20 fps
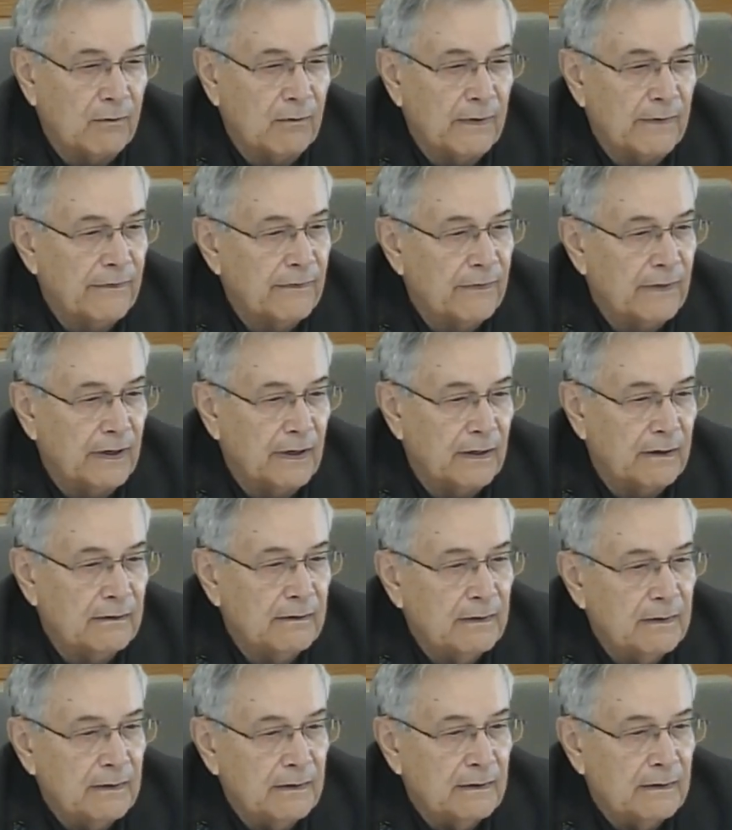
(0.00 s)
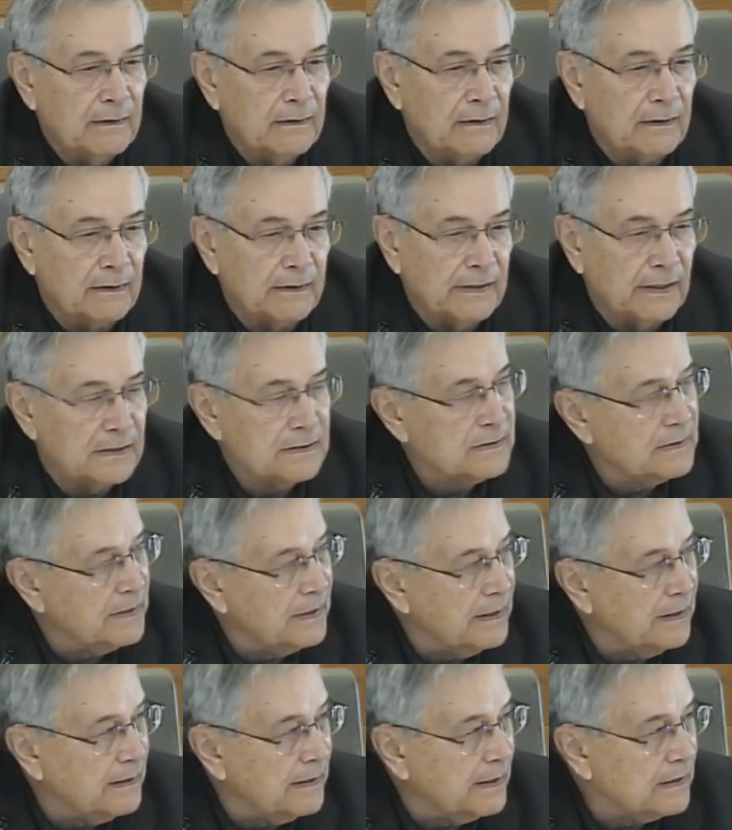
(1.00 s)
with
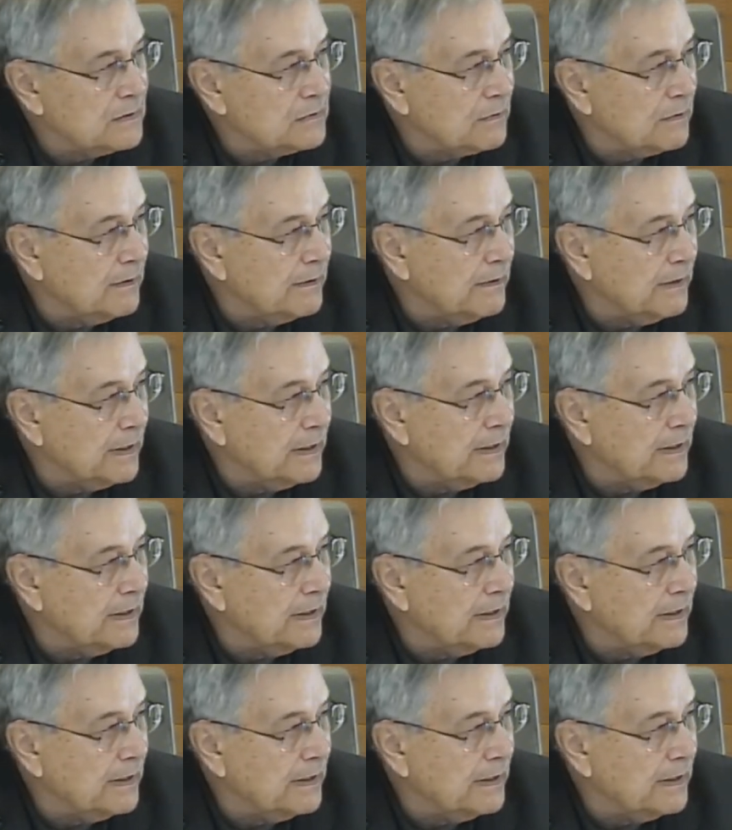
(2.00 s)
density and that sort of thing.